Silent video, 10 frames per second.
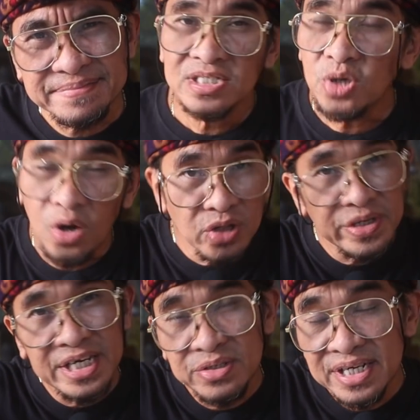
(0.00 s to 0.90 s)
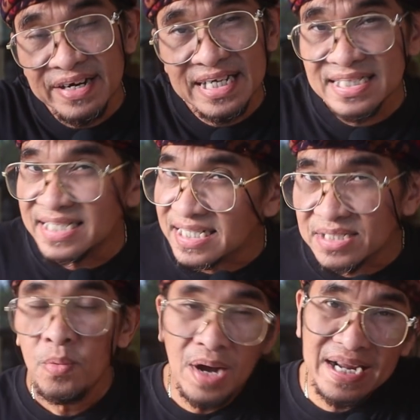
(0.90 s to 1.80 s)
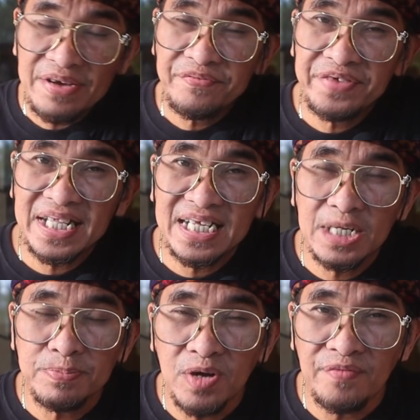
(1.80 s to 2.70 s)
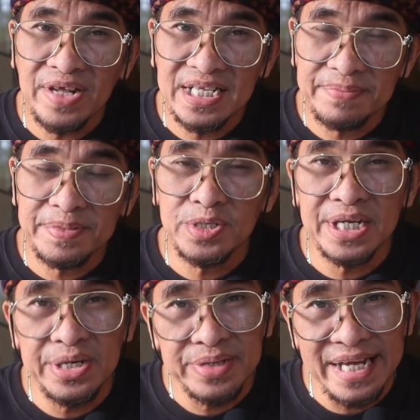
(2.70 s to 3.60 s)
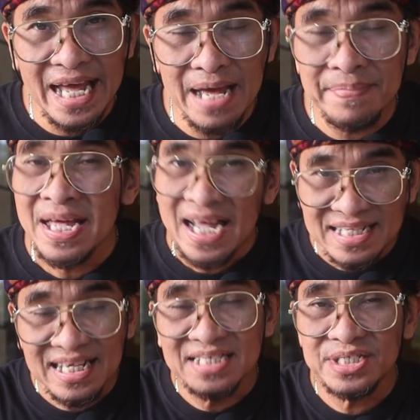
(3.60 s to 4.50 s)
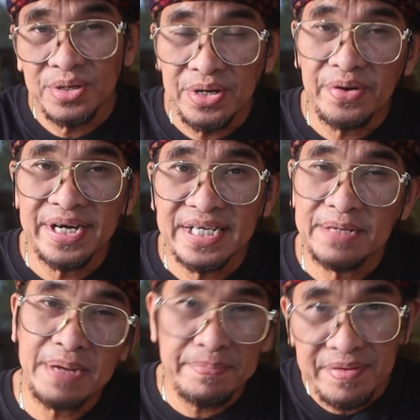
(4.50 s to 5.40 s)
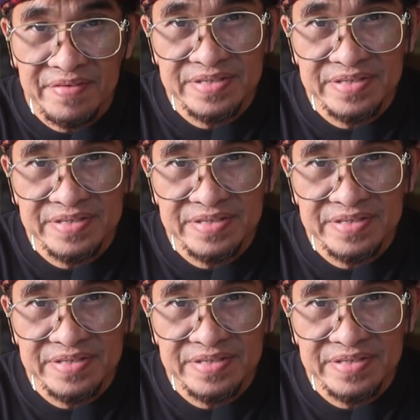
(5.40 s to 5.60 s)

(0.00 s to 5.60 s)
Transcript: So all you gotta do the rest, just 1, fill in the profile in the Peduli Lindungi app as I shown already in my previous